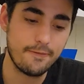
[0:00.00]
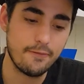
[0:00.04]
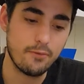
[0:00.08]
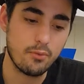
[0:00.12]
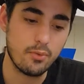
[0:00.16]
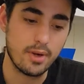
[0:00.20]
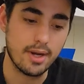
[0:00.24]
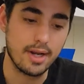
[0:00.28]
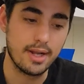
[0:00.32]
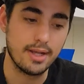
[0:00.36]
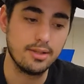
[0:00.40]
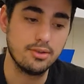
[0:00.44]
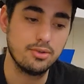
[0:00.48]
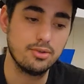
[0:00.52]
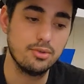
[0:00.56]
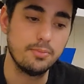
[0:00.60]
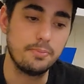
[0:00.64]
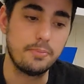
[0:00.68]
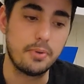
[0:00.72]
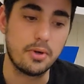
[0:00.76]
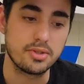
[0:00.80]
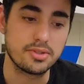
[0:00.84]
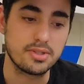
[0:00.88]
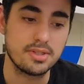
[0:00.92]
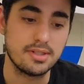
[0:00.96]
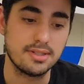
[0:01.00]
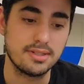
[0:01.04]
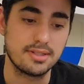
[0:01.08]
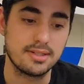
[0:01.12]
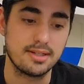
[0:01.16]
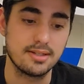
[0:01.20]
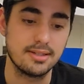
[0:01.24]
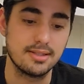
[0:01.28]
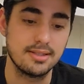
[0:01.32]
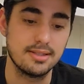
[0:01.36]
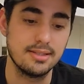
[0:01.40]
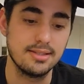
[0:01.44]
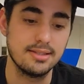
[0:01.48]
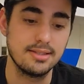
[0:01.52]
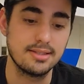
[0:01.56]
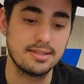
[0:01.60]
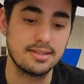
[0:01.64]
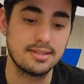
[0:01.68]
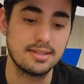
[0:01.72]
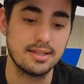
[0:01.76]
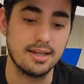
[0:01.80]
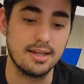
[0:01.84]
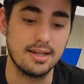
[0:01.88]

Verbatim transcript: when I do puzzles like this,